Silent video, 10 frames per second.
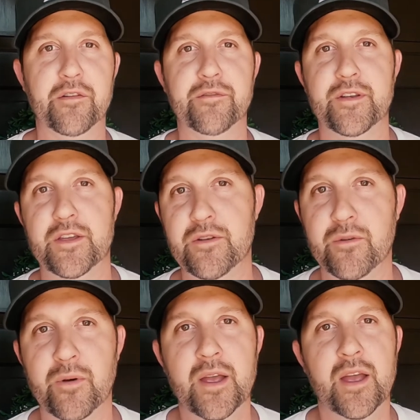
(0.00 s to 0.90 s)
for you,
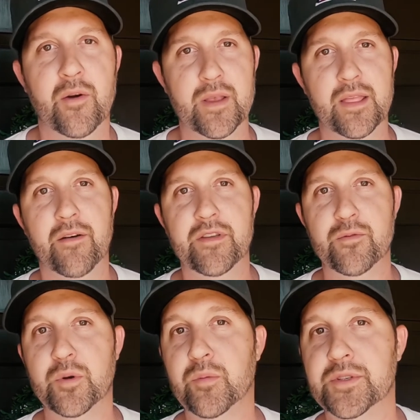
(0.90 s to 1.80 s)
and we love you.
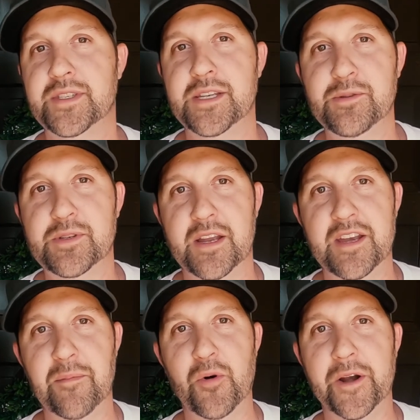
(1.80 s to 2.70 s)
We will see you
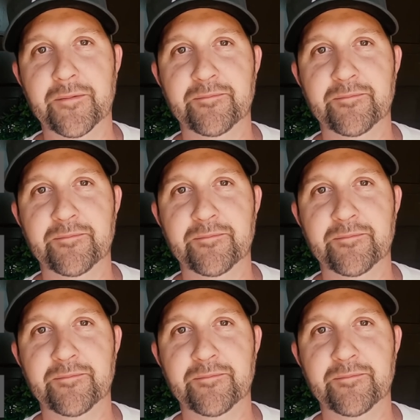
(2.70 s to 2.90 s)
Sunday morning.